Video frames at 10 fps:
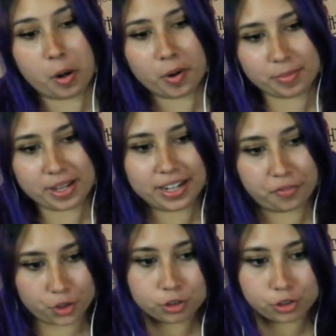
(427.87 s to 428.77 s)
with me. And
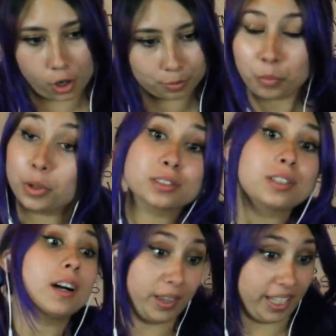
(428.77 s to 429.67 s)
if you don't, we'll
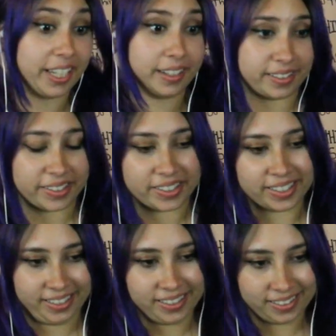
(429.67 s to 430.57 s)
talk later.
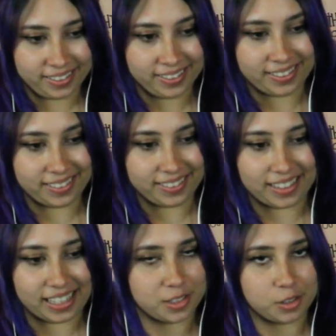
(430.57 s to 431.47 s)

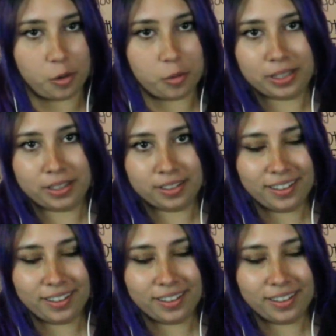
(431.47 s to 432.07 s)
That's so me.